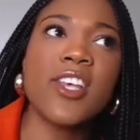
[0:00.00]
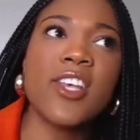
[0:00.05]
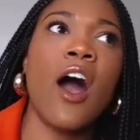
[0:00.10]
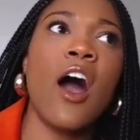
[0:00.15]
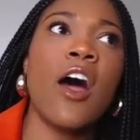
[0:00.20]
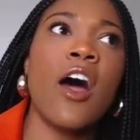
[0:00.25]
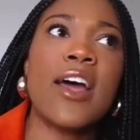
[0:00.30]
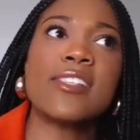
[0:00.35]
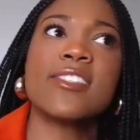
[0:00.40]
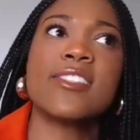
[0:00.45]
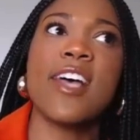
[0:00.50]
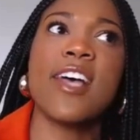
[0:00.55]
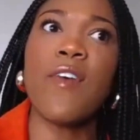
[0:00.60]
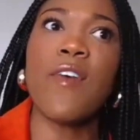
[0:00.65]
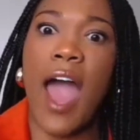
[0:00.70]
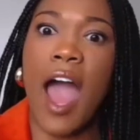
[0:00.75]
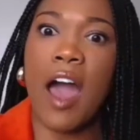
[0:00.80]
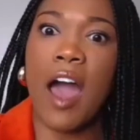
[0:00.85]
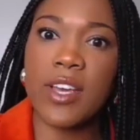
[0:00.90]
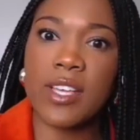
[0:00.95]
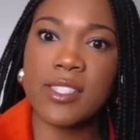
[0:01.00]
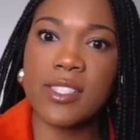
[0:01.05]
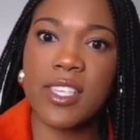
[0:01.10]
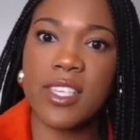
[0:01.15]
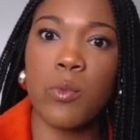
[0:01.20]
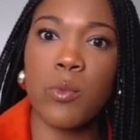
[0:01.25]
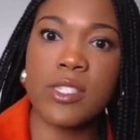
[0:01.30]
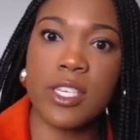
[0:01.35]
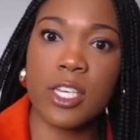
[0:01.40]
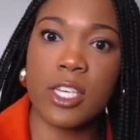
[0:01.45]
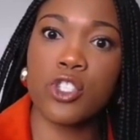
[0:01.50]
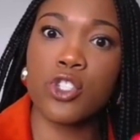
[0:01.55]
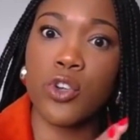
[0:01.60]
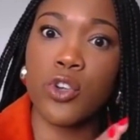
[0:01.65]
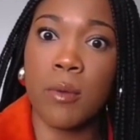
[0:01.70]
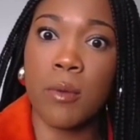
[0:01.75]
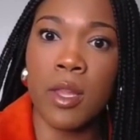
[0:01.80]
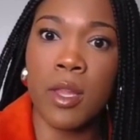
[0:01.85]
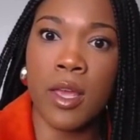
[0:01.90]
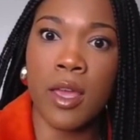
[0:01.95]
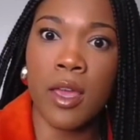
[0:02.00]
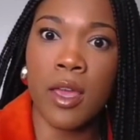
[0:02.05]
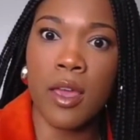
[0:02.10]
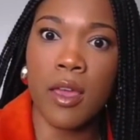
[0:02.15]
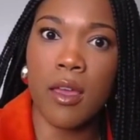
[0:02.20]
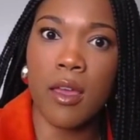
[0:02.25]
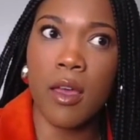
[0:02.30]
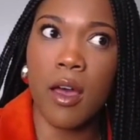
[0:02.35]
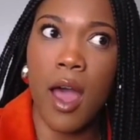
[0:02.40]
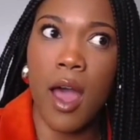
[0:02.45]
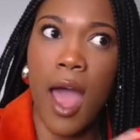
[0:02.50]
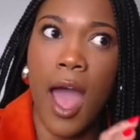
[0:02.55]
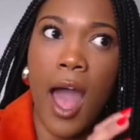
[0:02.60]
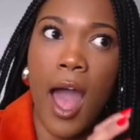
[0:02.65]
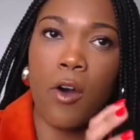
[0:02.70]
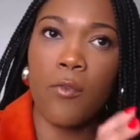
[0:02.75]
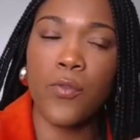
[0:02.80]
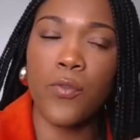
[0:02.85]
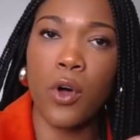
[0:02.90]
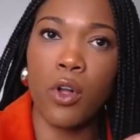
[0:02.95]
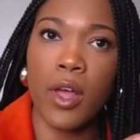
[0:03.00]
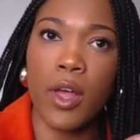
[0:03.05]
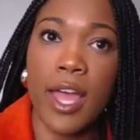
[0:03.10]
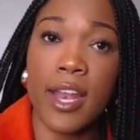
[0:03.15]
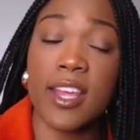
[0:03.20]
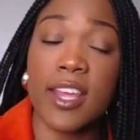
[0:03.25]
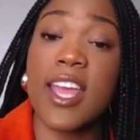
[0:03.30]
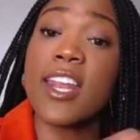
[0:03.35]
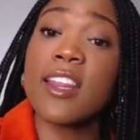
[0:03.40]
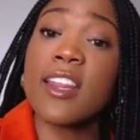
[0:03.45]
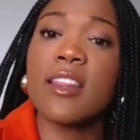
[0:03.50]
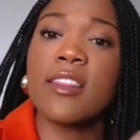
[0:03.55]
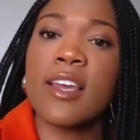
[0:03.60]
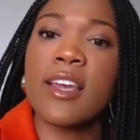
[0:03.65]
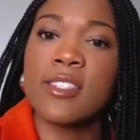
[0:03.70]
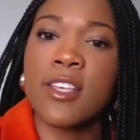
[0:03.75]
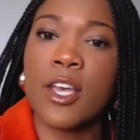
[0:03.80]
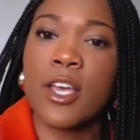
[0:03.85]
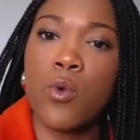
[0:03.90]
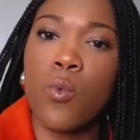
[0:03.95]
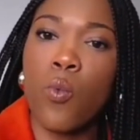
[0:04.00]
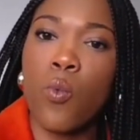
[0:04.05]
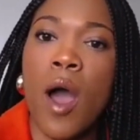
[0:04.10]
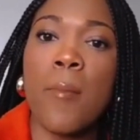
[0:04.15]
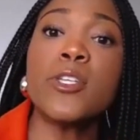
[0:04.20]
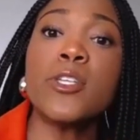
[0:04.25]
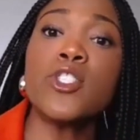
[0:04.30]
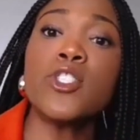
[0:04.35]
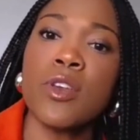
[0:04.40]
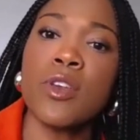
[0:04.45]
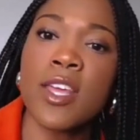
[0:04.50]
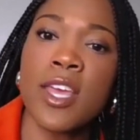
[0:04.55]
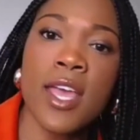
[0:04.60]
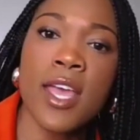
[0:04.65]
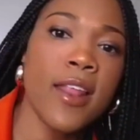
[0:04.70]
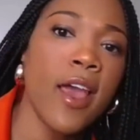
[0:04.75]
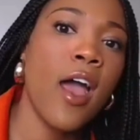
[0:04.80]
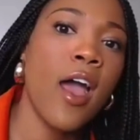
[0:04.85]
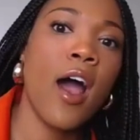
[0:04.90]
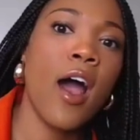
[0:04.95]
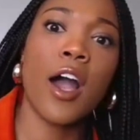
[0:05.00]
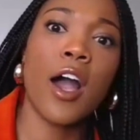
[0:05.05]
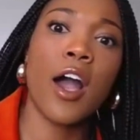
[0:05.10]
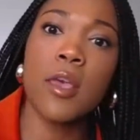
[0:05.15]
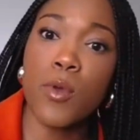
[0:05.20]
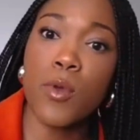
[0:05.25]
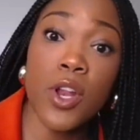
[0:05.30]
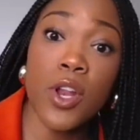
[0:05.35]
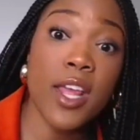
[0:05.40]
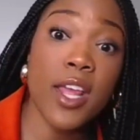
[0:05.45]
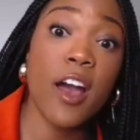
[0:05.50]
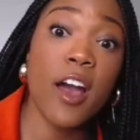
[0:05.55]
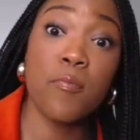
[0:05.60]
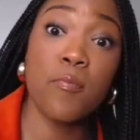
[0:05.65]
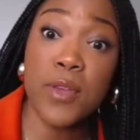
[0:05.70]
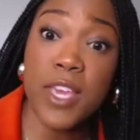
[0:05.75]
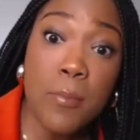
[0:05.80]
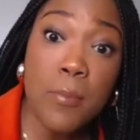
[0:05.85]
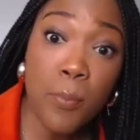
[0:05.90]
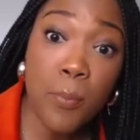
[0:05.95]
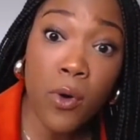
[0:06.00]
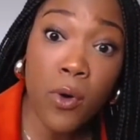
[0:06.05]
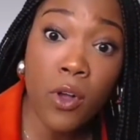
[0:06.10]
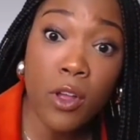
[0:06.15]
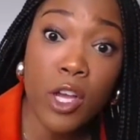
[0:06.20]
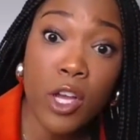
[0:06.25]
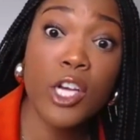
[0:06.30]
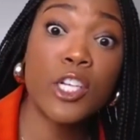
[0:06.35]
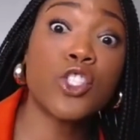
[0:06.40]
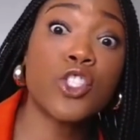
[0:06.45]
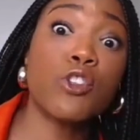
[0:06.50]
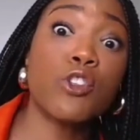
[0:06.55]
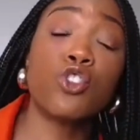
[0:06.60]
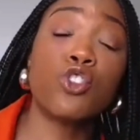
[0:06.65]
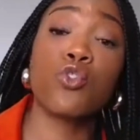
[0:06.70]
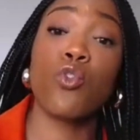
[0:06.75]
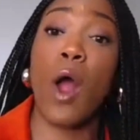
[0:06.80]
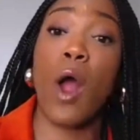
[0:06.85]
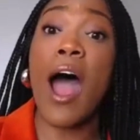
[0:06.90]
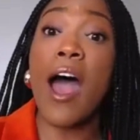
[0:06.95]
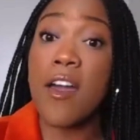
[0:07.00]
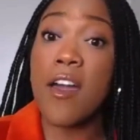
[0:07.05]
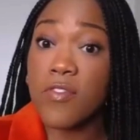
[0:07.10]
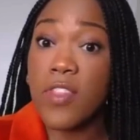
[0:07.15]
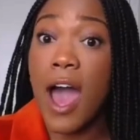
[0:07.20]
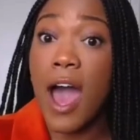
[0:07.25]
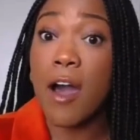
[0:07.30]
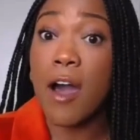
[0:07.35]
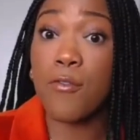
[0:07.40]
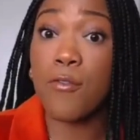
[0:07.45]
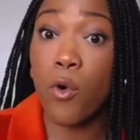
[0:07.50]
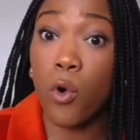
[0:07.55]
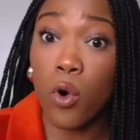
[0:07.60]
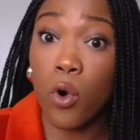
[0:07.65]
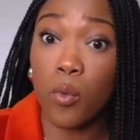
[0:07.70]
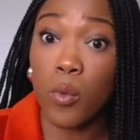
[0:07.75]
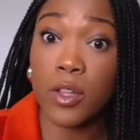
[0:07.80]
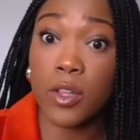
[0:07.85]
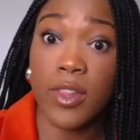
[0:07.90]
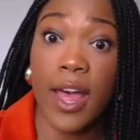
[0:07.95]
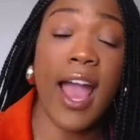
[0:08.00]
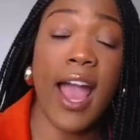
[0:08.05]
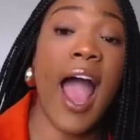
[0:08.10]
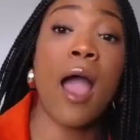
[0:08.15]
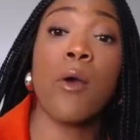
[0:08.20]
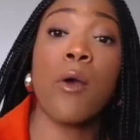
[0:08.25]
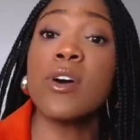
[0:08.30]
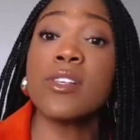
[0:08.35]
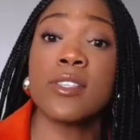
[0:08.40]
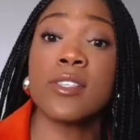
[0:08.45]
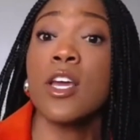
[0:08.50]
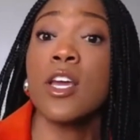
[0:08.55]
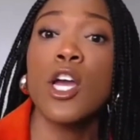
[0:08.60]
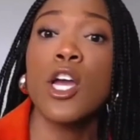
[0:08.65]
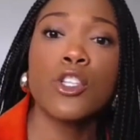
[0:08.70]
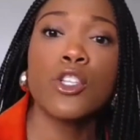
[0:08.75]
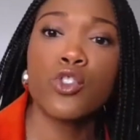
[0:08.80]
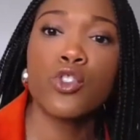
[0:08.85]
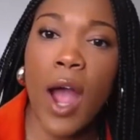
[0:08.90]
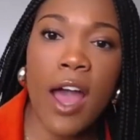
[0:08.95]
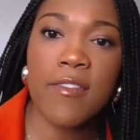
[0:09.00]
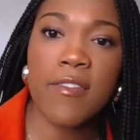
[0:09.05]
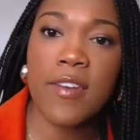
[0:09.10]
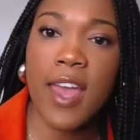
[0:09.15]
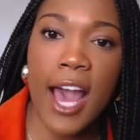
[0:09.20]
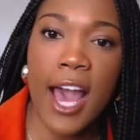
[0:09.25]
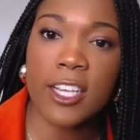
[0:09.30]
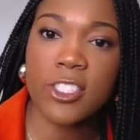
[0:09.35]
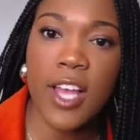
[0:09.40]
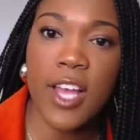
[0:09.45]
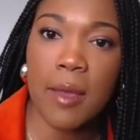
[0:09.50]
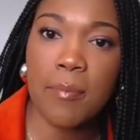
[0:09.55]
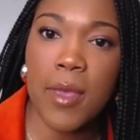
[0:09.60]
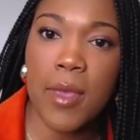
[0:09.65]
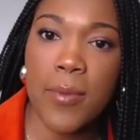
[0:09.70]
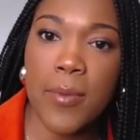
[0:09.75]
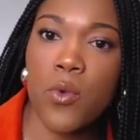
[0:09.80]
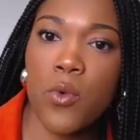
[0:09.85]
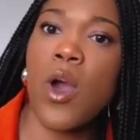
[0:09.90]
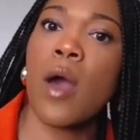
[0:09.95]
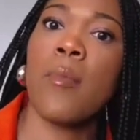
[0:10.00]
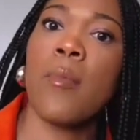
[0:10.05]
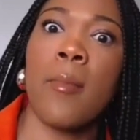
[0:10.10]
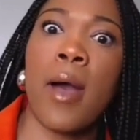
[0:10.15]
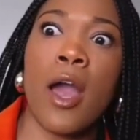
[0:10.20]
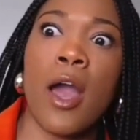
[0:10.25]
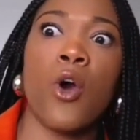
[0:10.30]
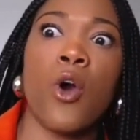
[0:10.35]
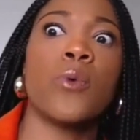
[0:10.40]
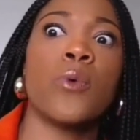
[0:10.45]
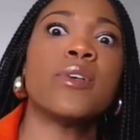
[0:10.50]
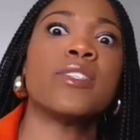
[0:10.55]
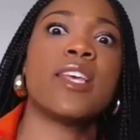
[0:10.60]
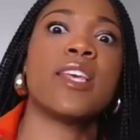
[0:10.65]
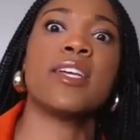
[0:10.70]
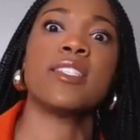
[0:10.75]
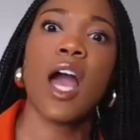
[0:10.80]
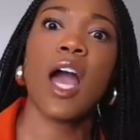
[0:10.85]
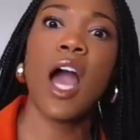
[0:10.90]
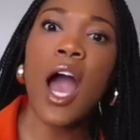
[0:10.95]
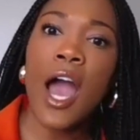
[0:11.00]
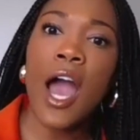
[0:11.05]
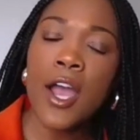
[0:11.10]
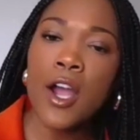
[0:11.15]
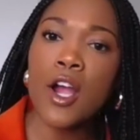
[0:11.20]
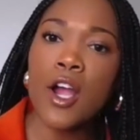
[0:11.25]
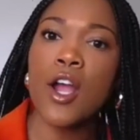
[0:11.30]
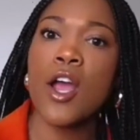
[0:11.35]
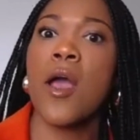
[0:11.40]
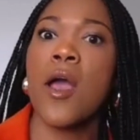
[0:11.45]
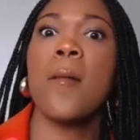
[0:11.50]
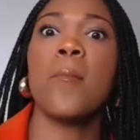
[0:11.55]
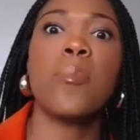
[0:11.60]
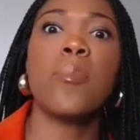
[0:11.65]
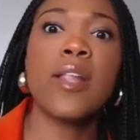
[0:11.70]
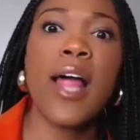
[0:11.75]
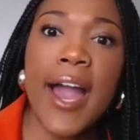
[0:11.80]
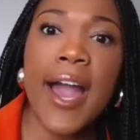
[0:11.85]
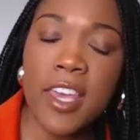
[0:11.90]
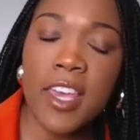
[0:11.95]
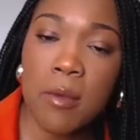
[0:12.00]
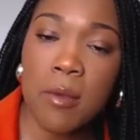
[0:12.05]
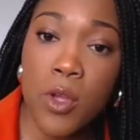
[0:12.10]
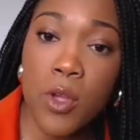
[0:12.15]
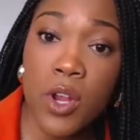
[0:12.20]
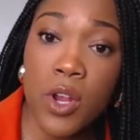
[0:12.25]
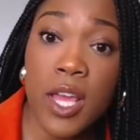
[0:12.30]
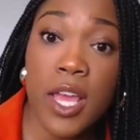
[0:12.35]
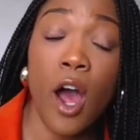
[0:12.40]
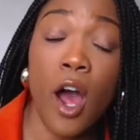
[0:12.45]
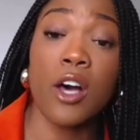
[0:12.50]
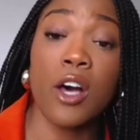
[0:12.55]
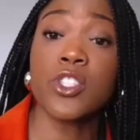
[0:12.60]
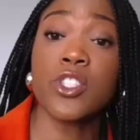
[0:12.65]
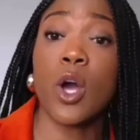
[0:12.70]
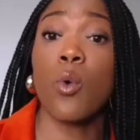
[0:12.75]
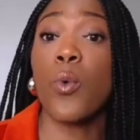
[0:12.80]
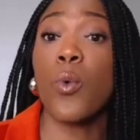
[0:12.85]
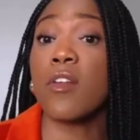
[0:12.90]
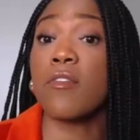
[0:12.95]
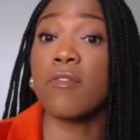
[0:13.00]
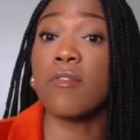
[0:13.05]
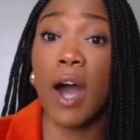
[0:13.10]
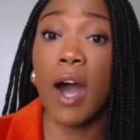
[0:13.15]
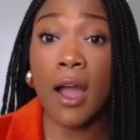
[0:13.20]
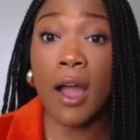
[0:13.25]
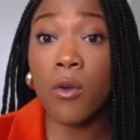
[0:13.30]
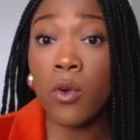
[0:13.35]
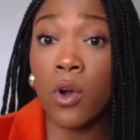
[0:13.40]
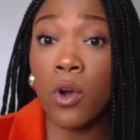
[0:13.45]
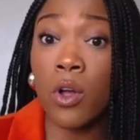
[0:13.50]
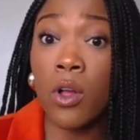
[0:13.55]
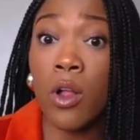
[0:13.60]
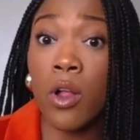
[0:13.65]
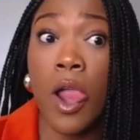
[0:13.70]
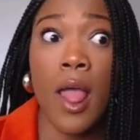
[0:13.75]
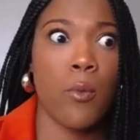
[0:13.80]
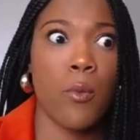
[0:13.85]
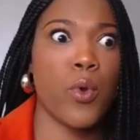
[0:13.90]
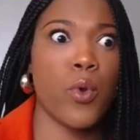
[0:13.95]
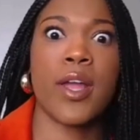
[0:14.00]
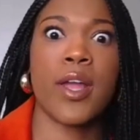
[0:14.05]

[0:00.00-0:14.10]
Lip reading: saw that self-advocacy was extremely helpful in getting the things that you want, but you need a community of people to drive that forward. Like, I wasn't driving hashtag BBUM on my own. It was the entire Black community. It also went viral.